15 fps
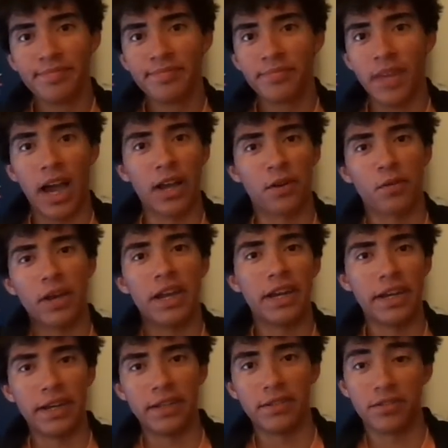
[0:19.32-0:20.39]
I
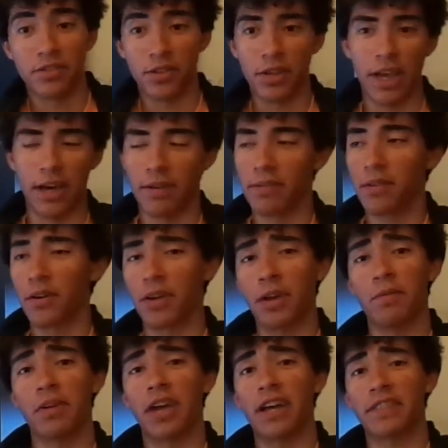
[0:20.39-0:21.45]
created it. So yeah, okay,
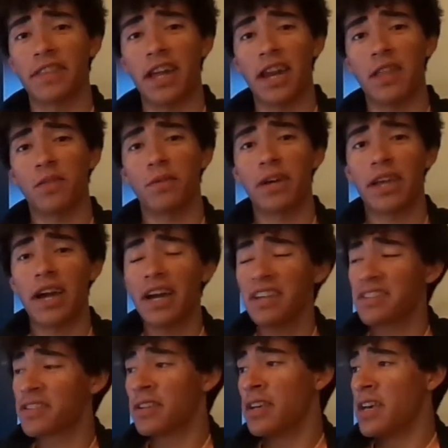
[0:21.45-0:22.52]
we got that out of the way,
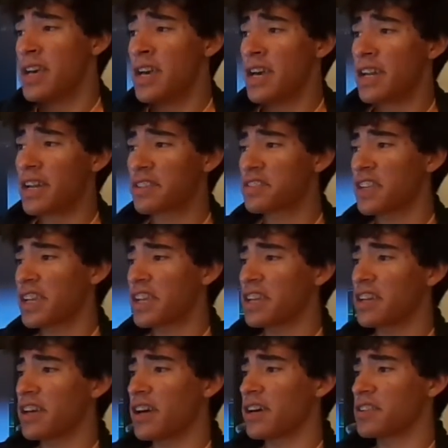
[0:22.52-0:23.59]
guys. Now,
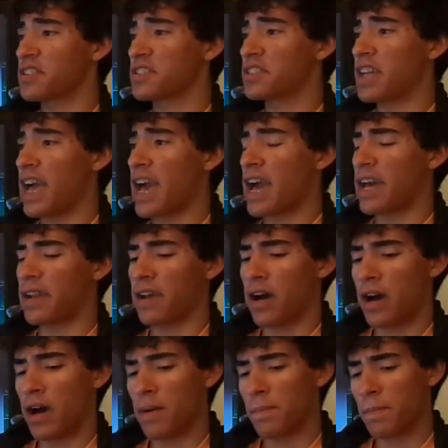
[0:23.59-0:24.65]
second, just to add,
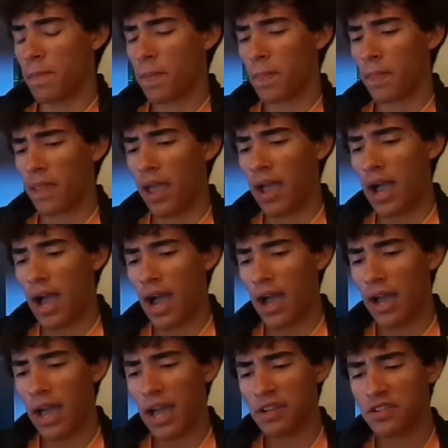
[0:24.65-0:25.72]

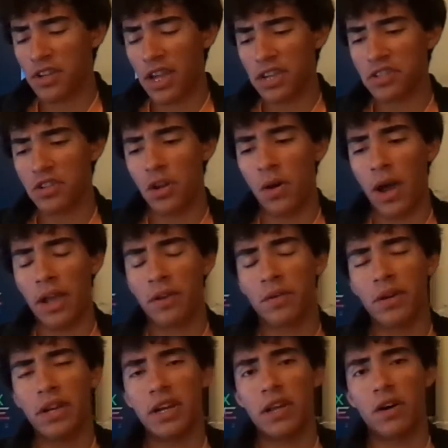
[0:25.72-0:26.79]
as you guys know, I
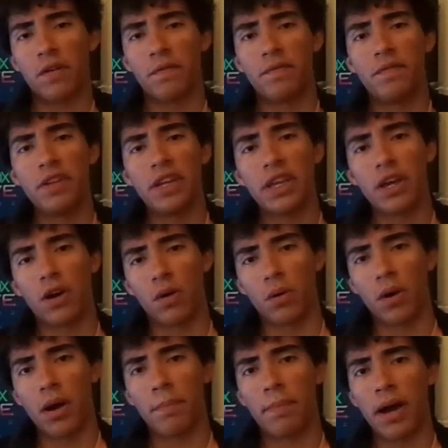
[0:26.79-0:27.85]
created a
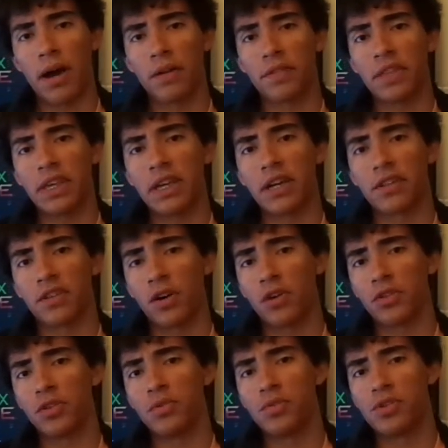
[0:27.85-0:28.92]
video about the
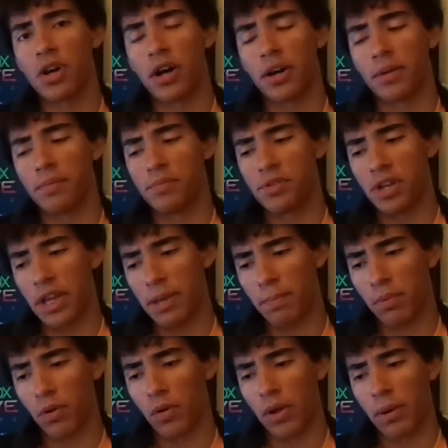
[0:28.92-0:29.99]
all-new
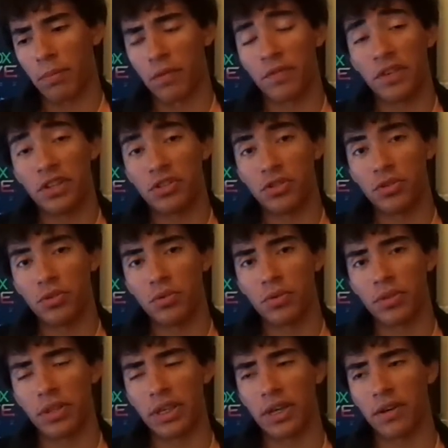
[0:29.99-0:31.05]
JProgrammer
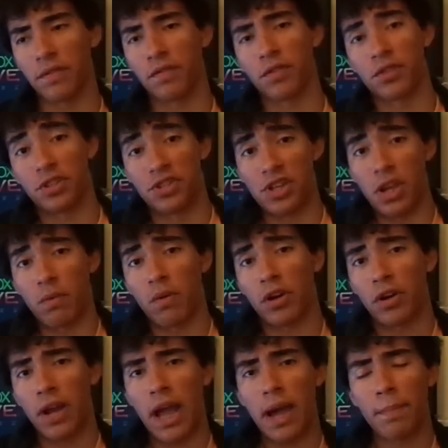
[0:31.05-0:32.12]
V2 for the
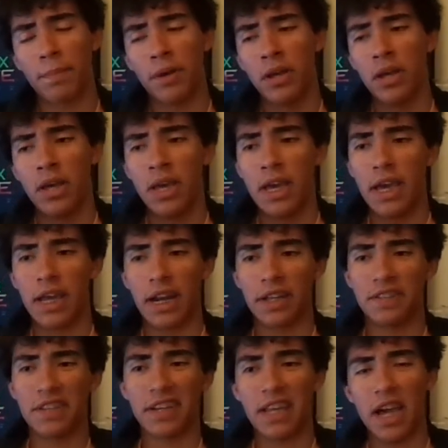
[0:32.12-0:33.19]
JRunner app, and I
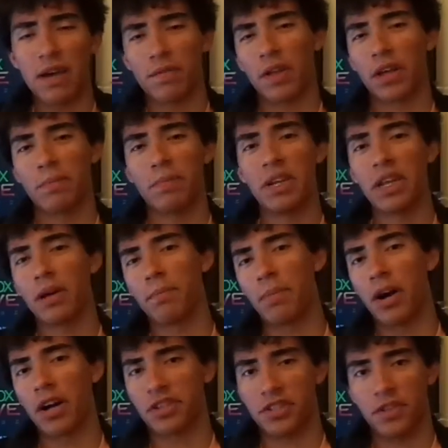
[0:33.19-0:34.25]
did kind of like a mini
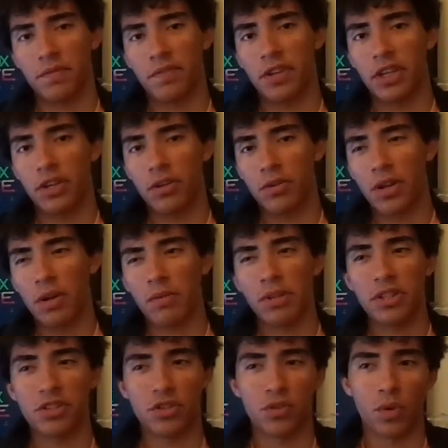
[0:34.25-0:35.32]
unboxing video, not
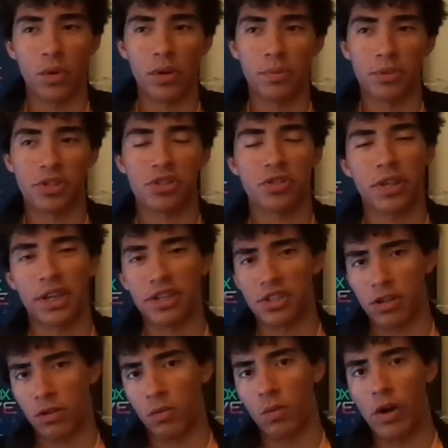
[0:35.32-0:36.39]
really a tutorial, but just like a
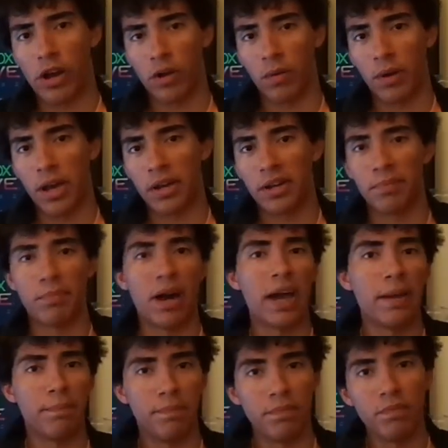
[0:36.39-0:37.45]
general walk around and
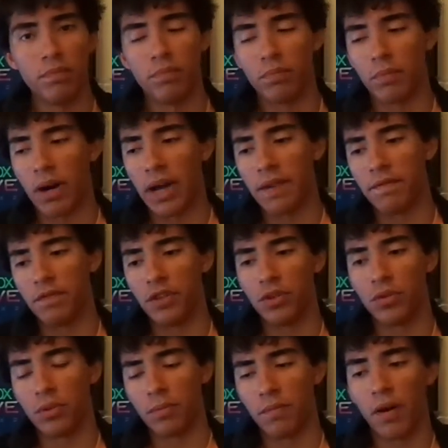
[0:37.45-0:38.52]
my
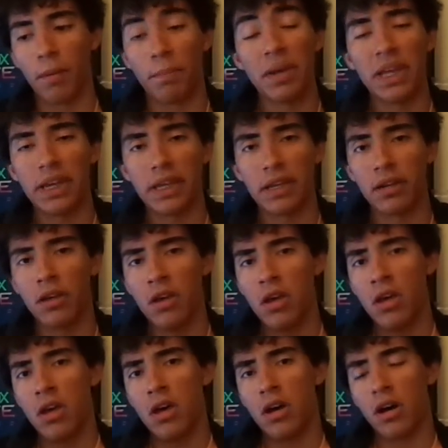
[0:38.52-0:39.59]
view and opinion
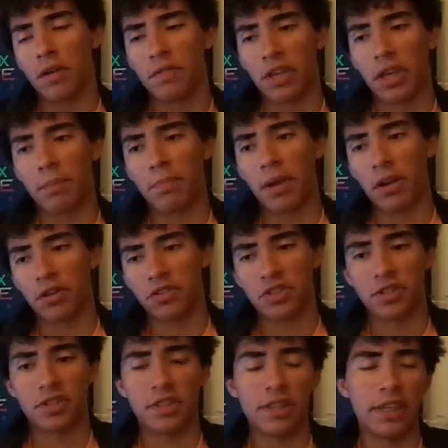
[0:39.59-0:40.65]
of the
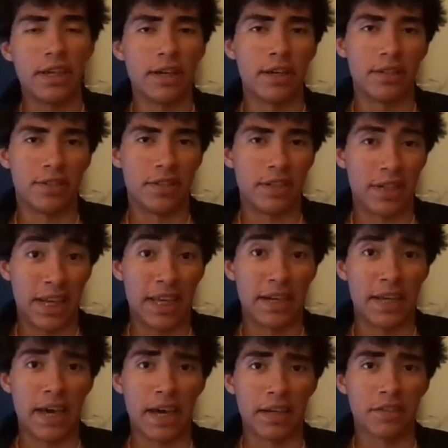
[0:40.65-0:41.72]
comparison to the
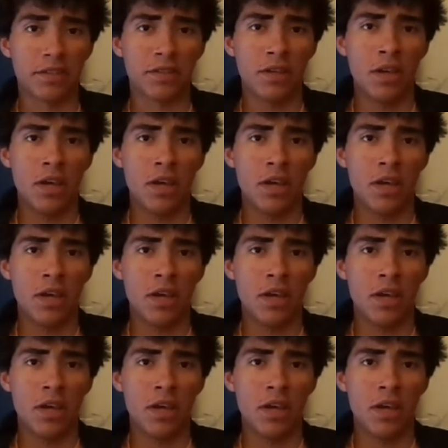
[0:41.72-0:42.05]
NAND X.